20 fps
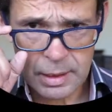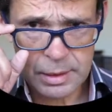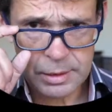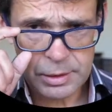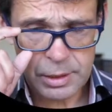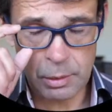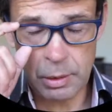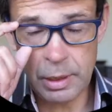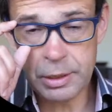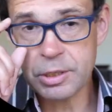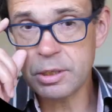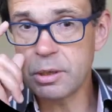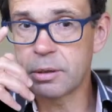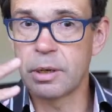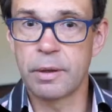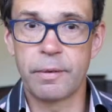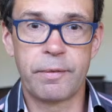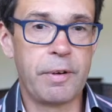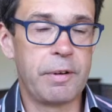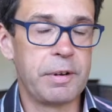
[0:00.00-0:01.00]
So let's look
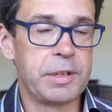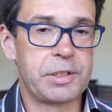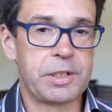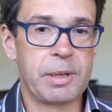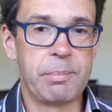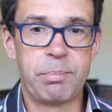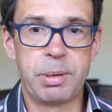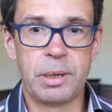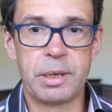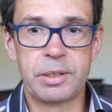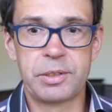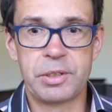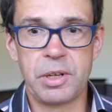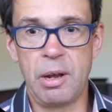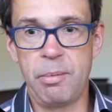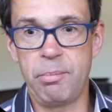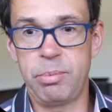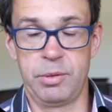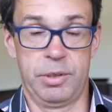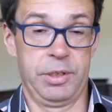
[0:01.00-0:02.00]
at a very simple
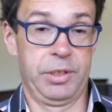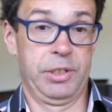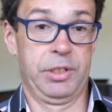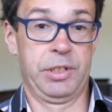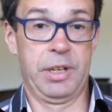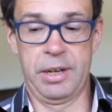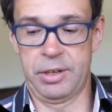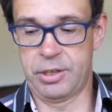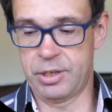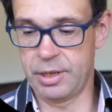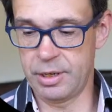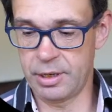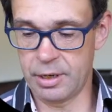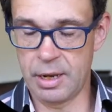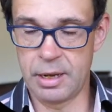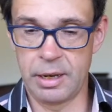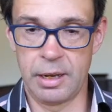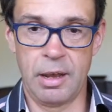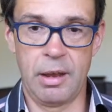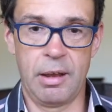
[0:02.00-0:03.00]
example. This is actually
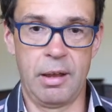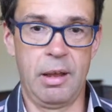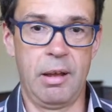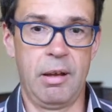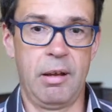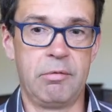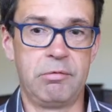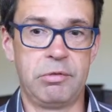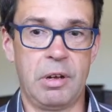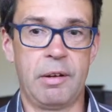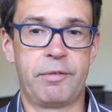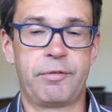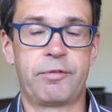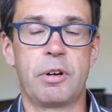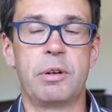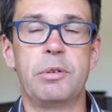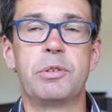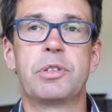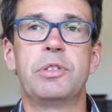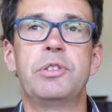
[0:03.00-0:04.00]
a
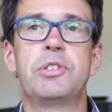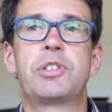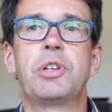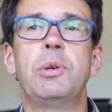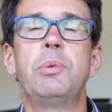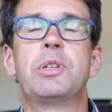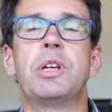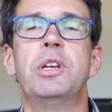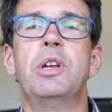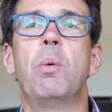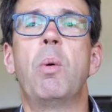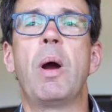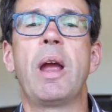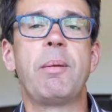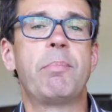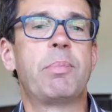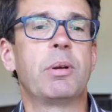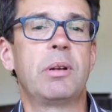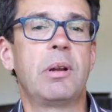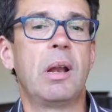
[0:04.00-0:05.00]
frozen suit in a
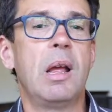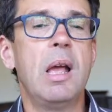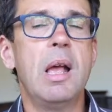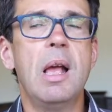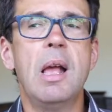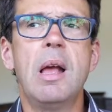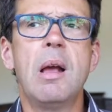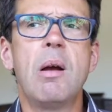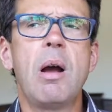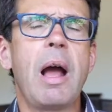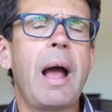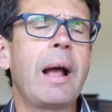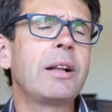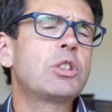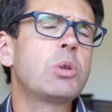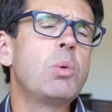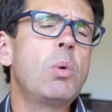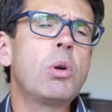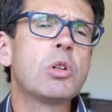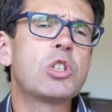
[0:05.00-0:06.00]
way, but
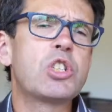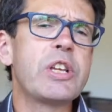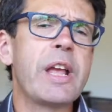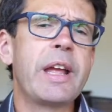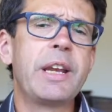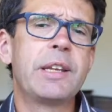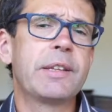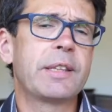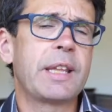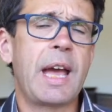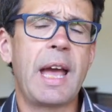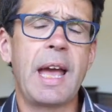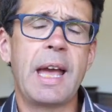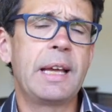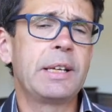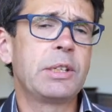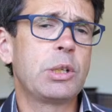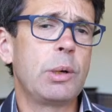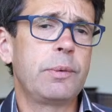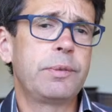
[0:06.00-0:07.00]
towards the end of the
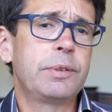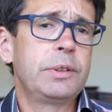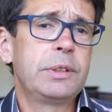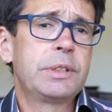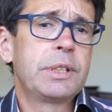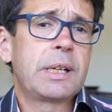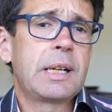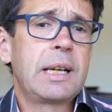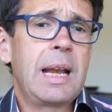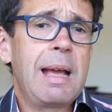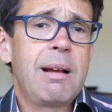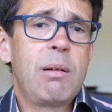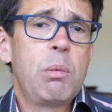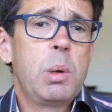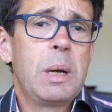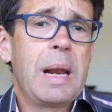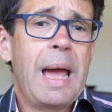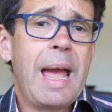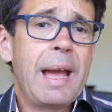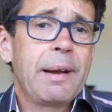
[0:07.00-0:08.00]
hand, often declarer
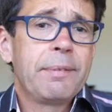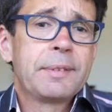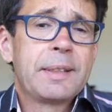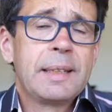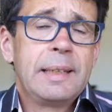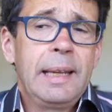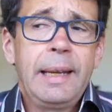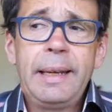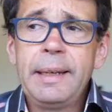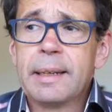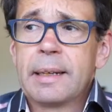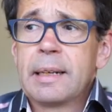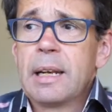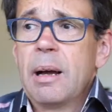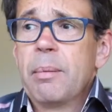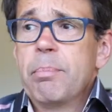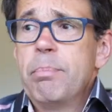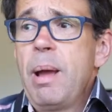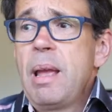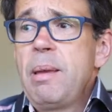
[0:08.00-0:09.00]
will have to lead a
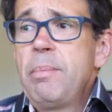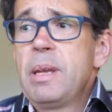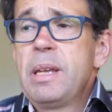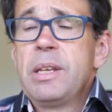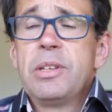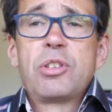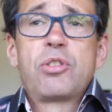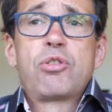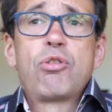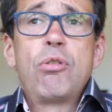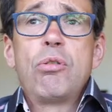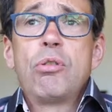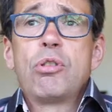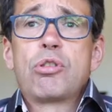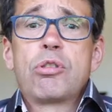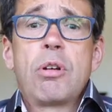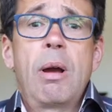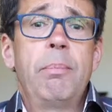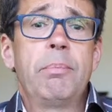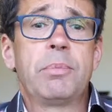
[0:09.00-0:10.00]
club. Maybe he's drawn
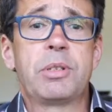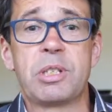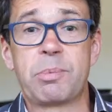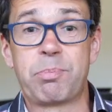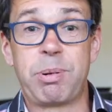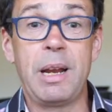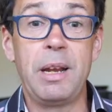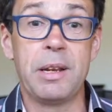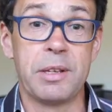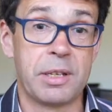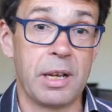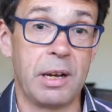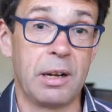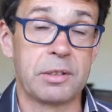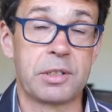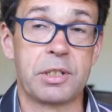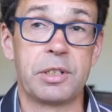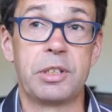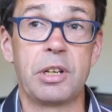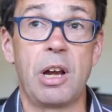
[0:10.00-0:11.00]
trumps, he's played his
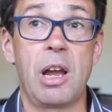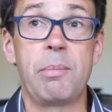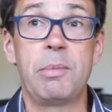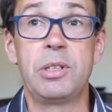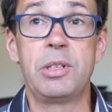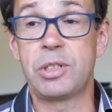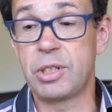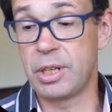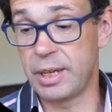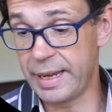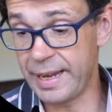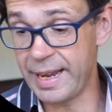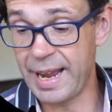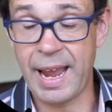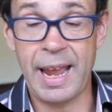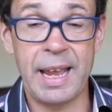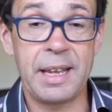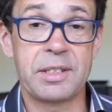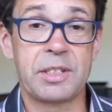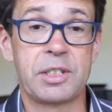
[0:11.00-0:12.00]
hearts and diamonds, he
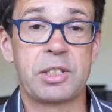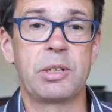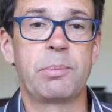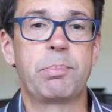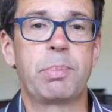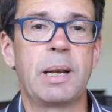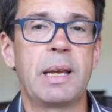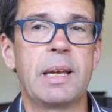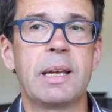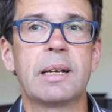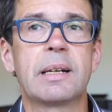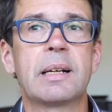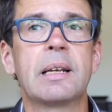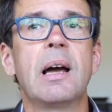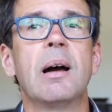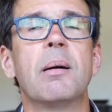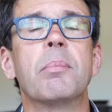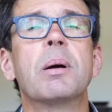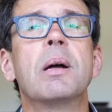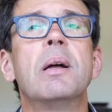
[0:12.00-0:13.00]
has to play a
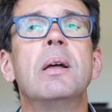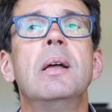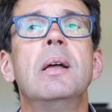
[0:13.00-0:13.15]
club.